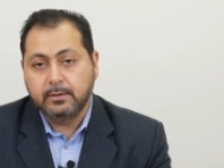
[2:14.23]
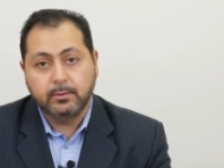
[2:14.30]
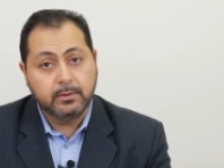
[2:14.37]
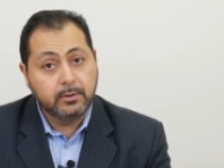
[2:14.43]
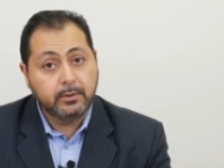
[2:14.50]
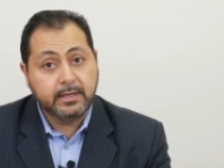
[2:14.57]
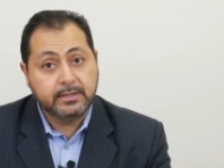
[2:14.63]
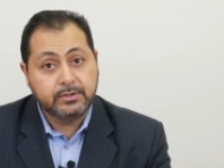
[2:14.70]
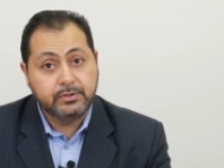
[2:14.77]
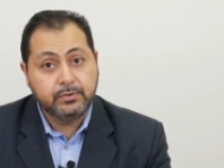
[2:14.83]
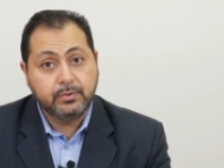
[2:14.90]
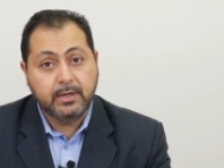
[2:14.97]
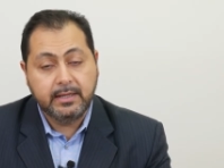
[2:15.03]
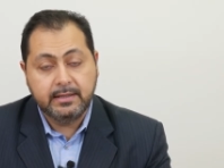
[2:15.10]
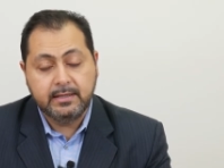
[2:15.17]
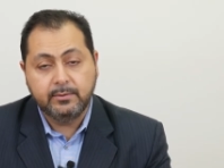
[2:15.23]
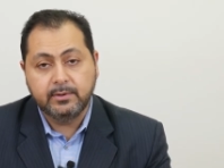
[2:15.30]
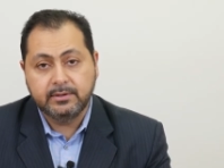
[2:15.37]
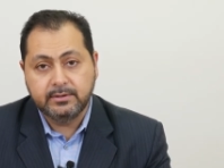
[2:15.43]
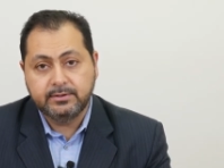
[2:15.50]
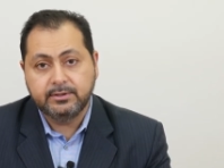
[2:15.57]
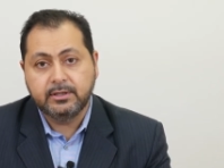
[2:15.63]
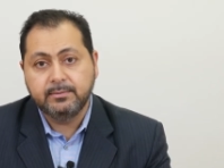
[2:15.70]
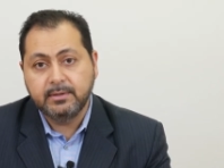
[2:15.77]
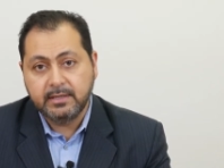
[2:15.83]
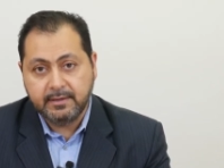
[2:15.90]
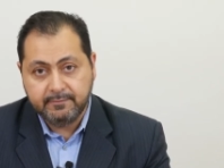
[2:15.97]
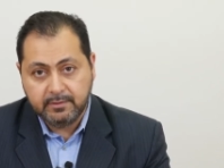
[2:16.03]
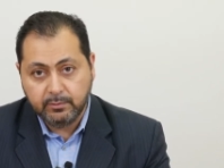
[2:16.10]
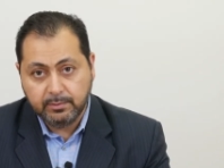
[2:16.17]
look at you and they will determine
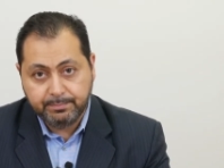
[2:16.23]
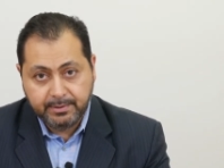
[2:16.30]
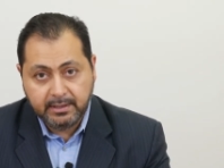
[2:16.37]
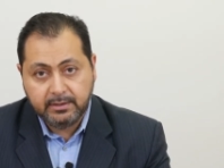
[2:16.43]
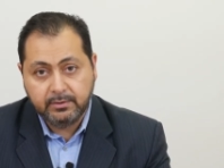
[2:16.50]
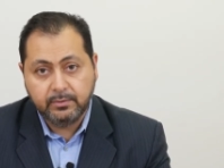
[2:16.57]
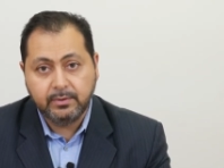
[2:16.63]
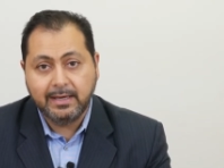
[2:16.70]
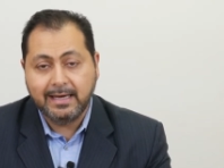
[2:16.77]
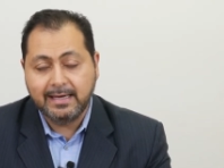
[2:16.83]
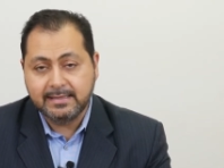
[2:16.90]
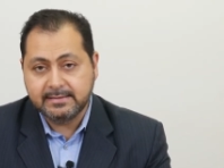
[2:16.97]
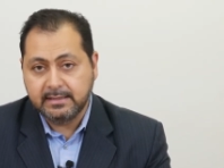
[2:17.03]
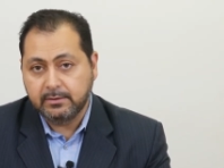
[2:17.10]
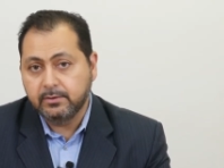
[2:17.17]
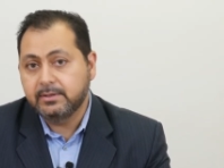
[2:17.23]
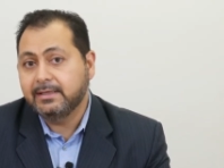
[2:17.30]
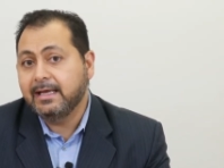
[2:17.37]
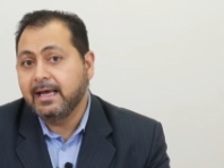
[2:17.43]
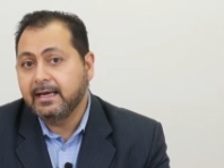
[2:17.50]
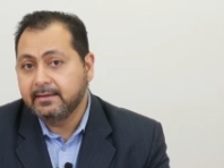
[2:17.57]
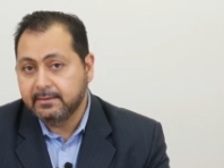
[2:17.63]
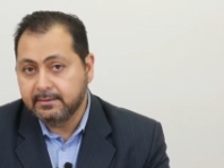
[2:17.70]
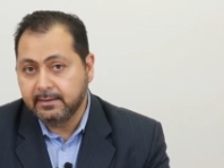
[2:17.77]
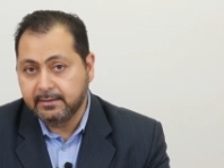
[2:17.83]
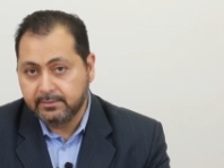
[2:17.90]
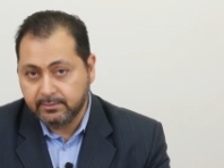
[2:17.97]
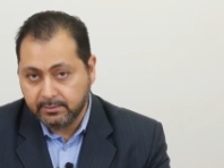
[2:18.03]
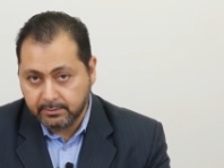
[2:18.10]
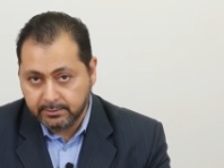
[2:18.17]
if they will pick you as a good
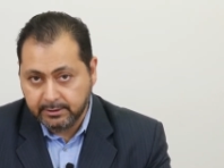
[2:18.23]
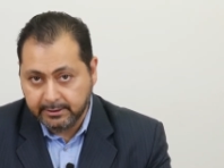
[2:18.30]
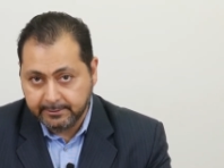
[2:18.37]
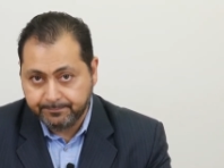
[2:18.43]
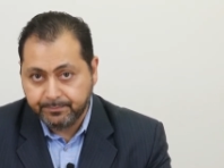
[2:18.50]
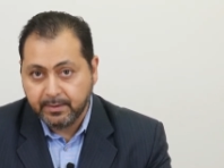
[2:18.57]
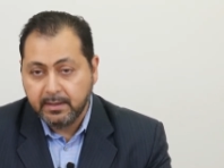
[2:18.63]
candidate or not.